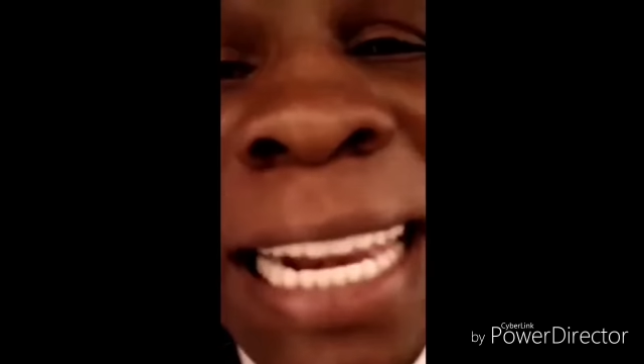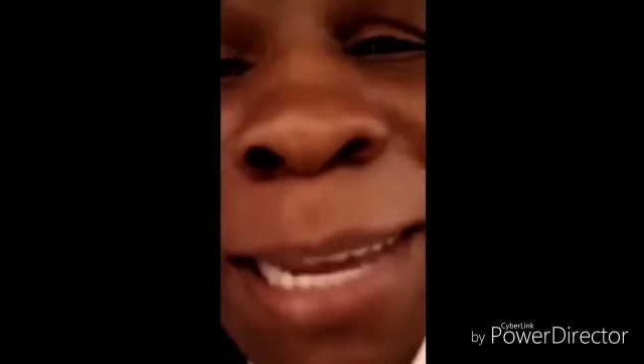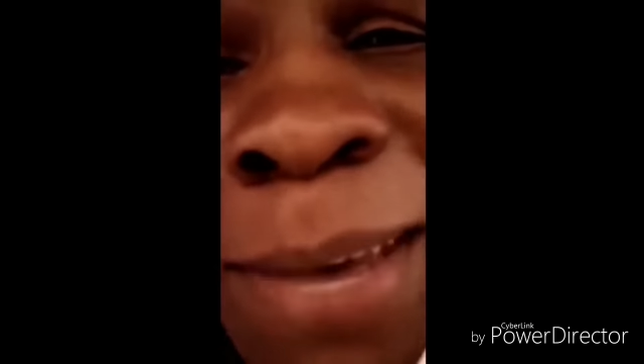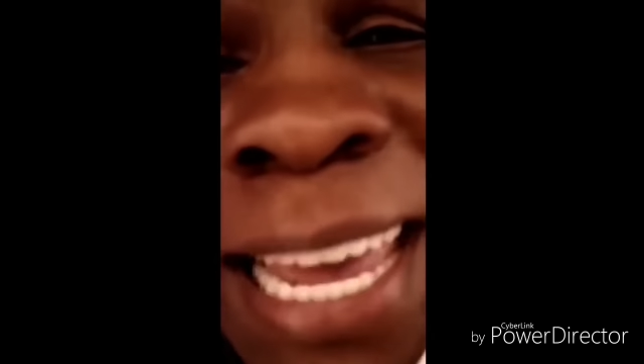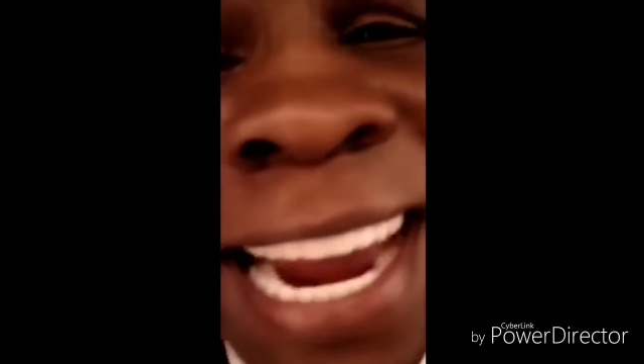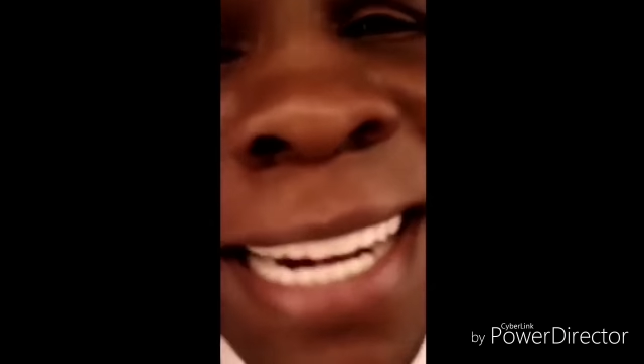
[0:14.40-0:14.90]

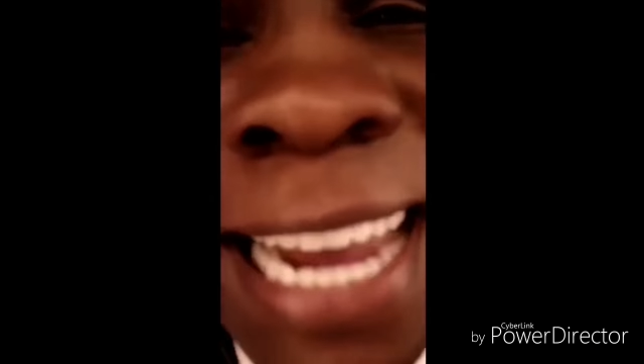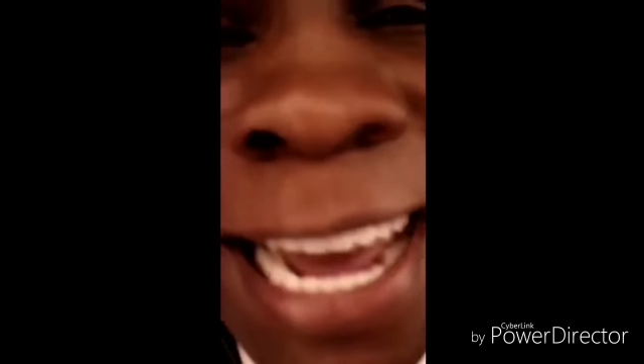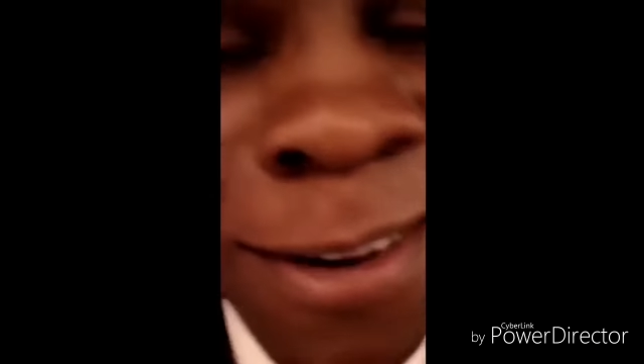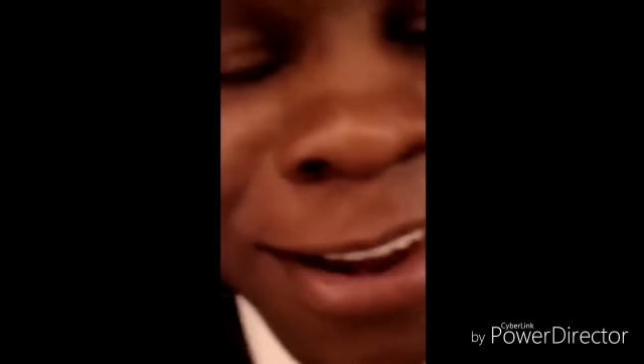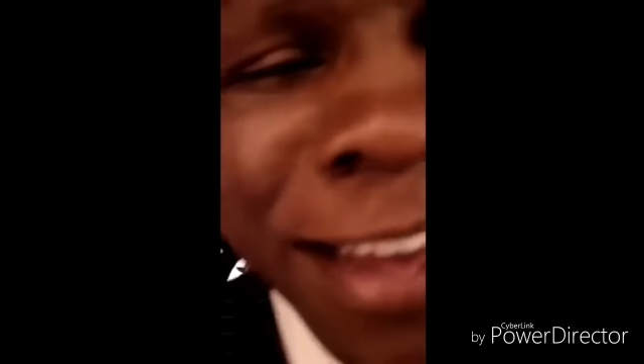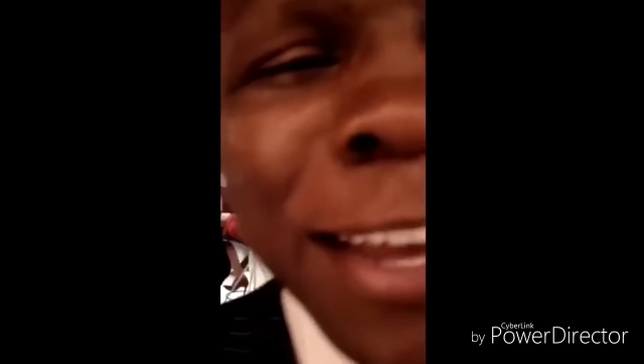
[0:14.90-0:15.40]
I'm letting my
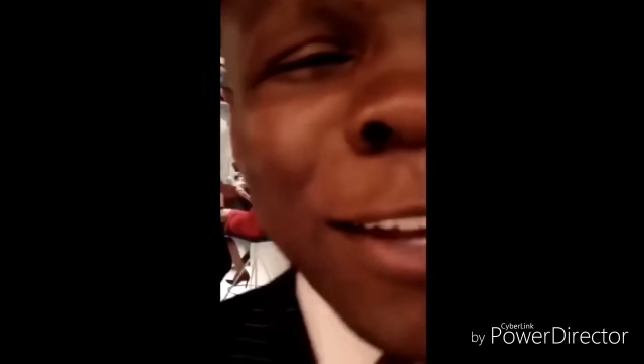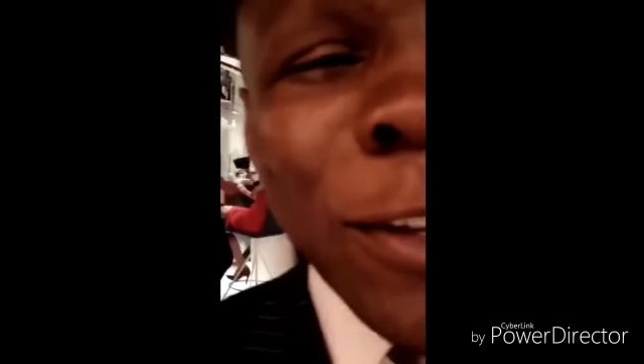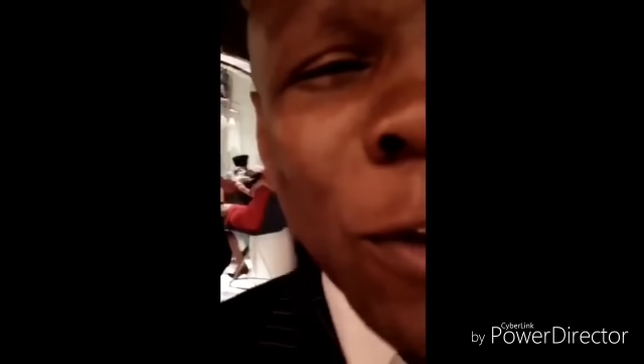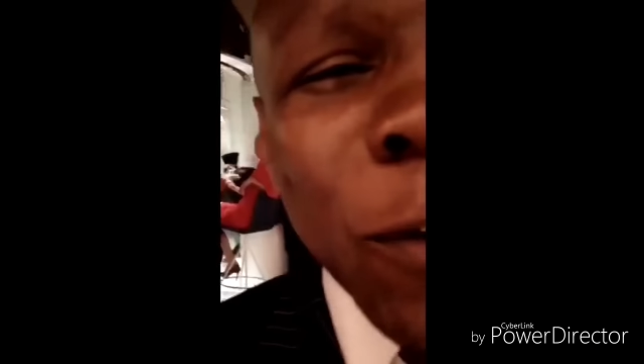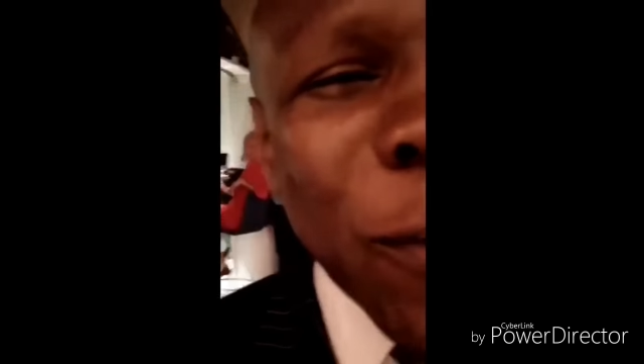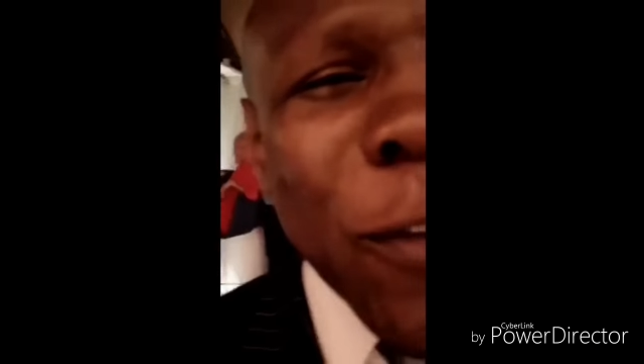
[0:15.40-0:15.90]
hair down.
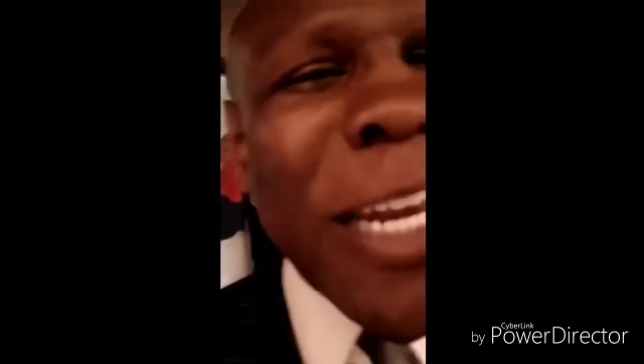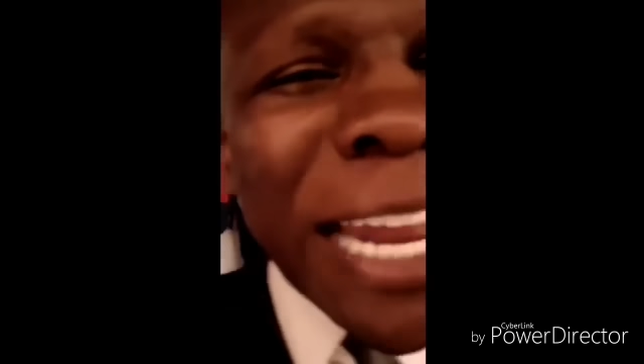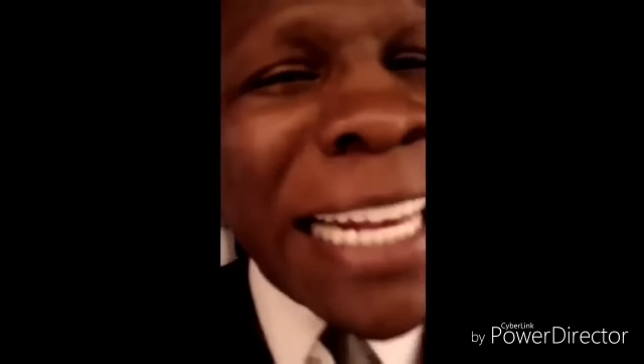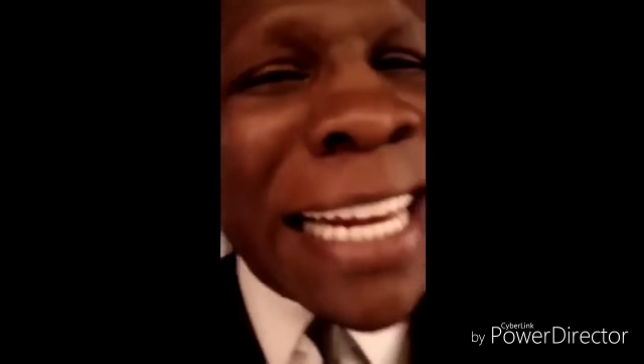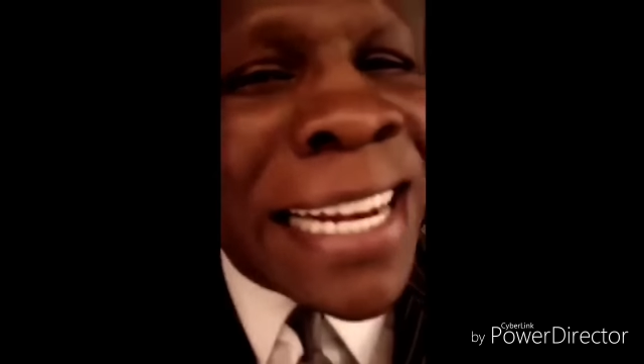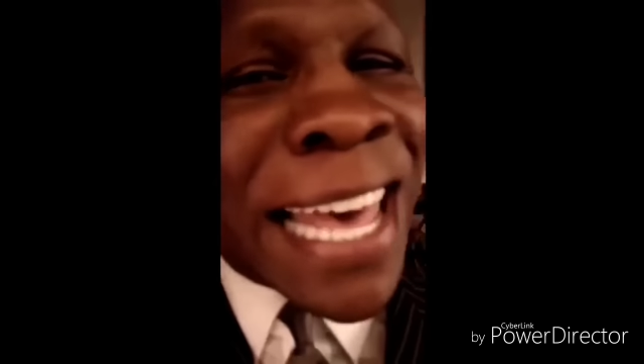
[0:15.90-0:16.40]
You
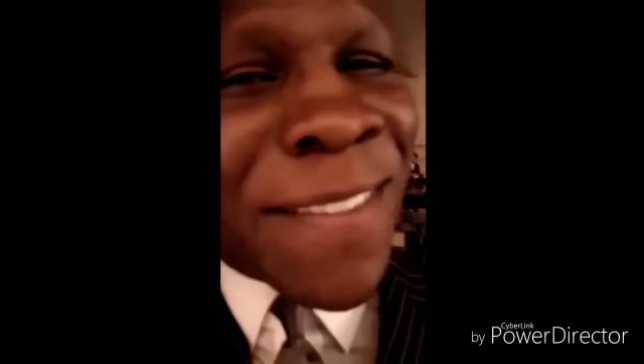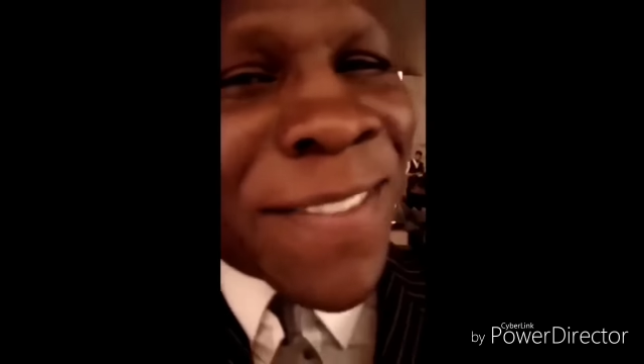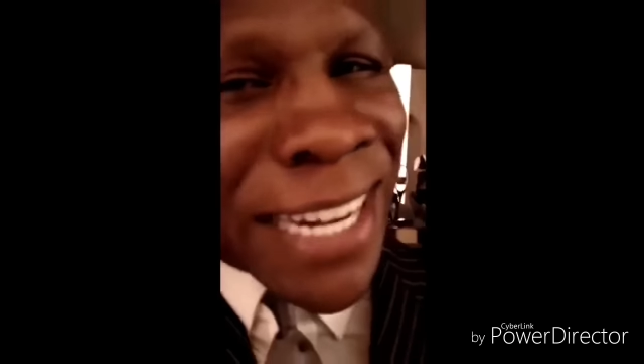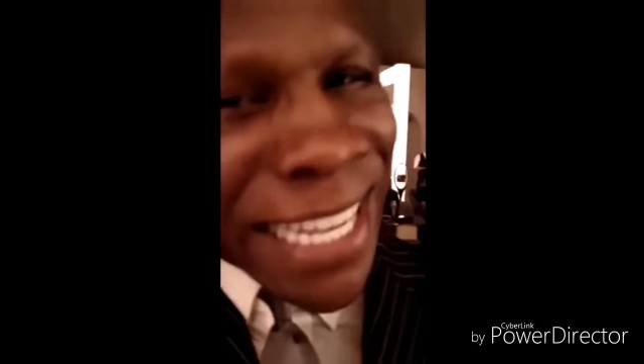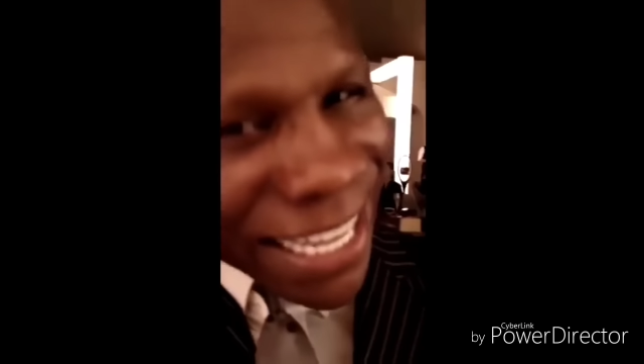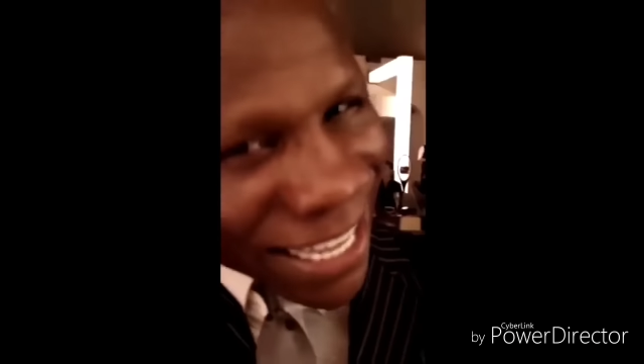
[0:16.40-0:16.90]
thought I didn't
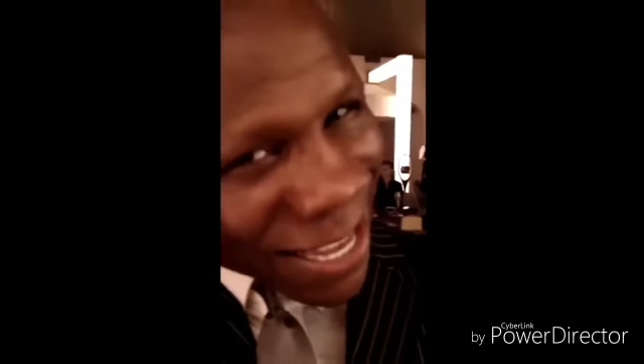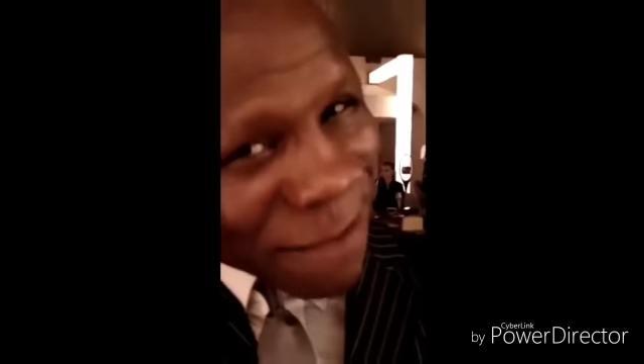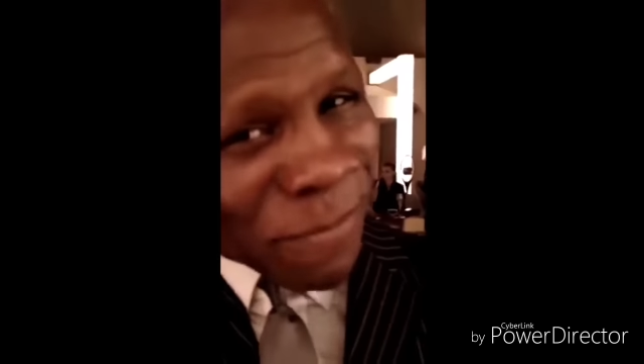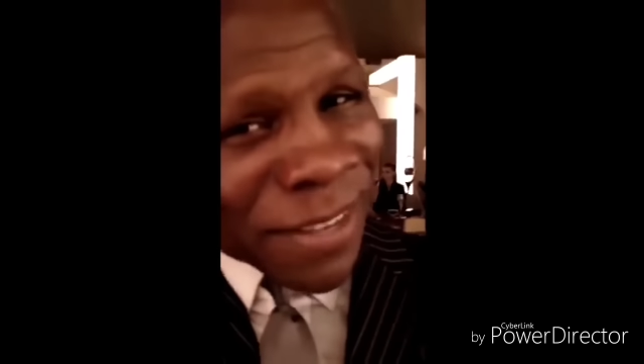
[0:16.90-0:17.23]
have any.